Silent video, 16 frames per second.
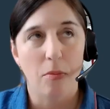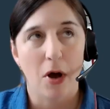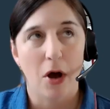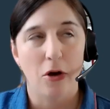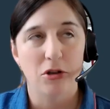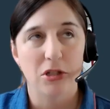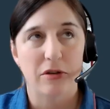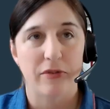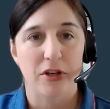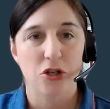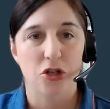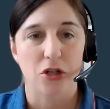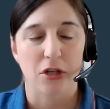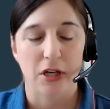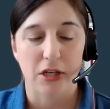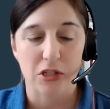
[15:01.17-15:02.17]

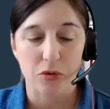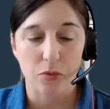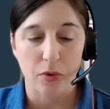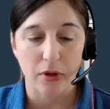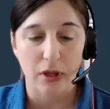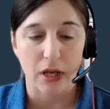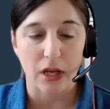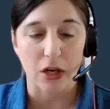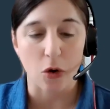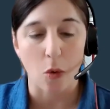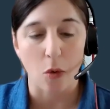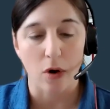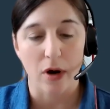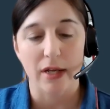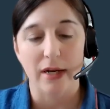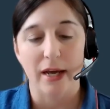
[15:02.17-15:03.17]
postvention is really an
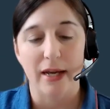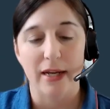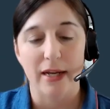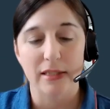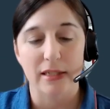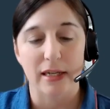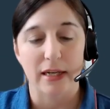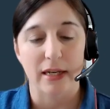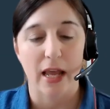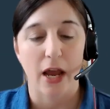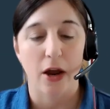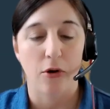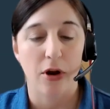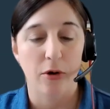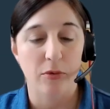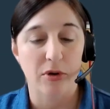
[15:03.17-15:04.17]
organized and
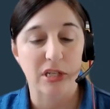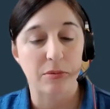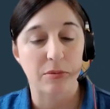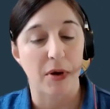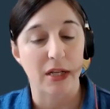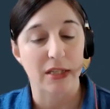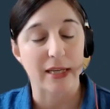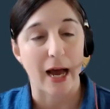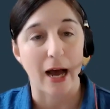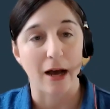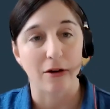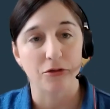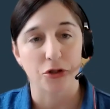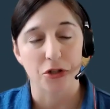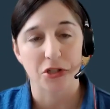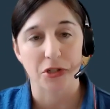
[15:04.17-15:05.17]
caring response
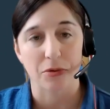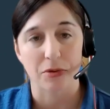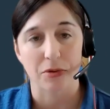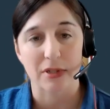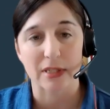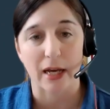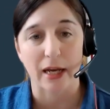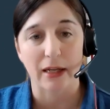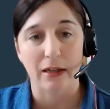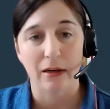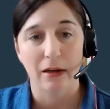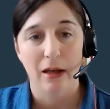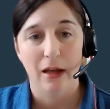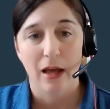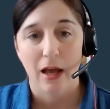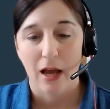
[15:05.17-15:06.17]
after a suicide.
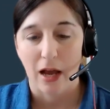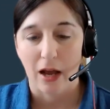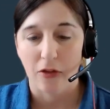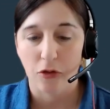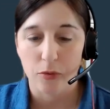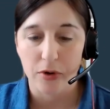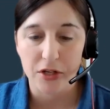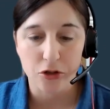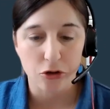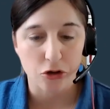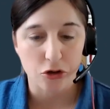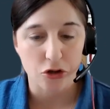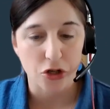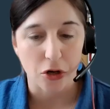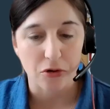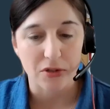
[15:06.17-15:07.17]
And the research
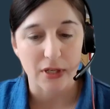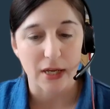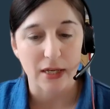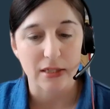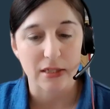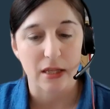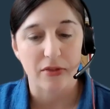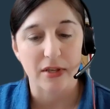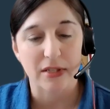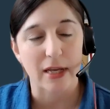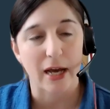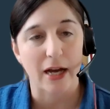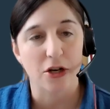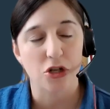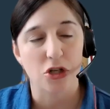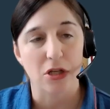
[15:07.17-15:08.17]
shows us that this
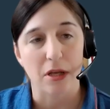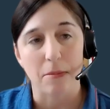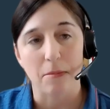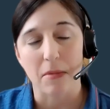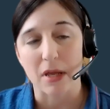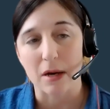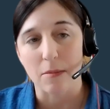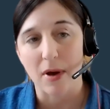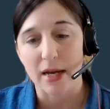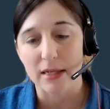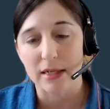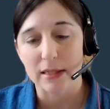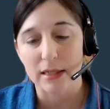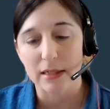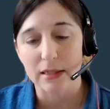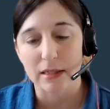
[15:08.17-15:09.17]
actually
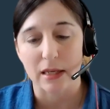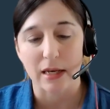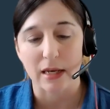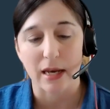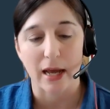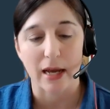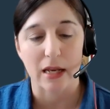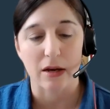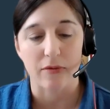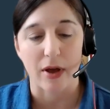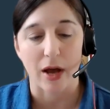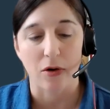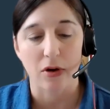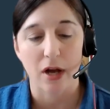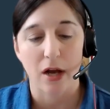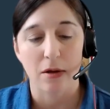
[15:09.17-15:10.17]
minimizes the negative
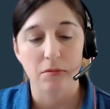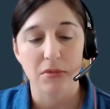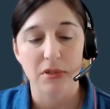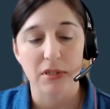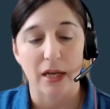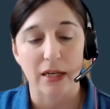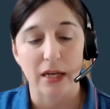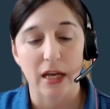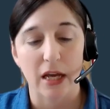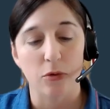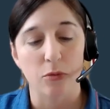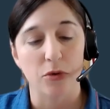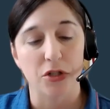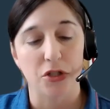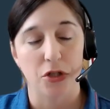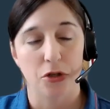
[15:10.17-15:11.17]
outcomes and can
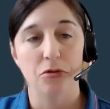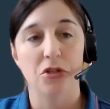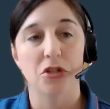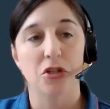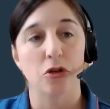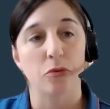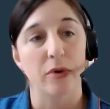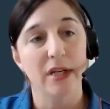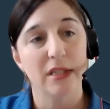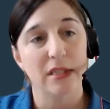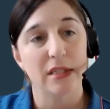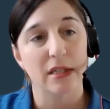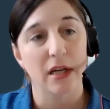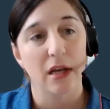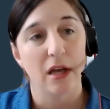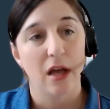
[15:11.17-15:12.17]
reduce the
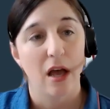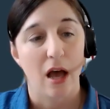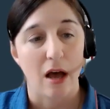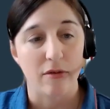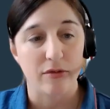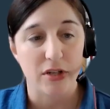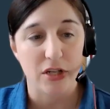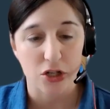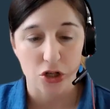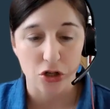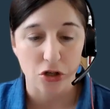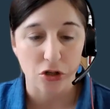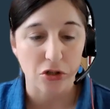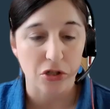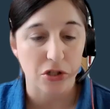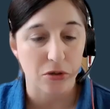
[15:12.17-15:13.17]
risk of
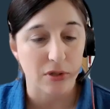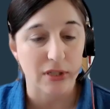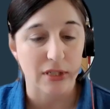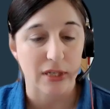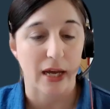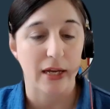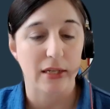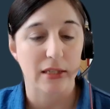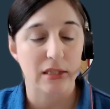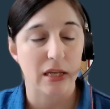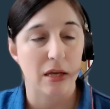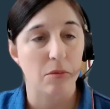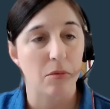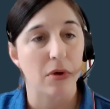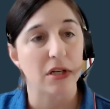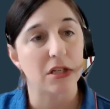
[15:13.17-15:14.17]
additional suicides
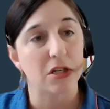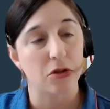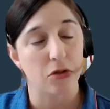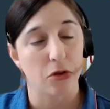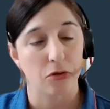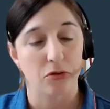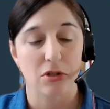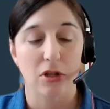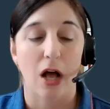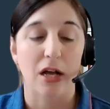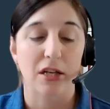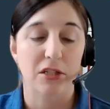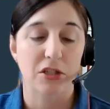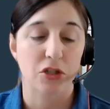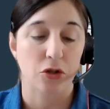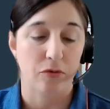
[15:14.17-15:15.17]
amongst those
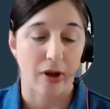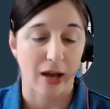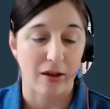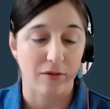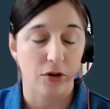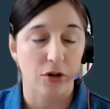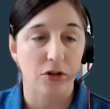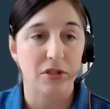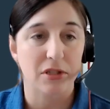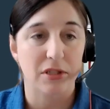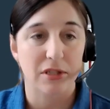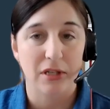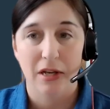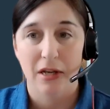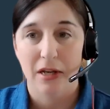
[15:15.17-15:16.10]
lost survivors.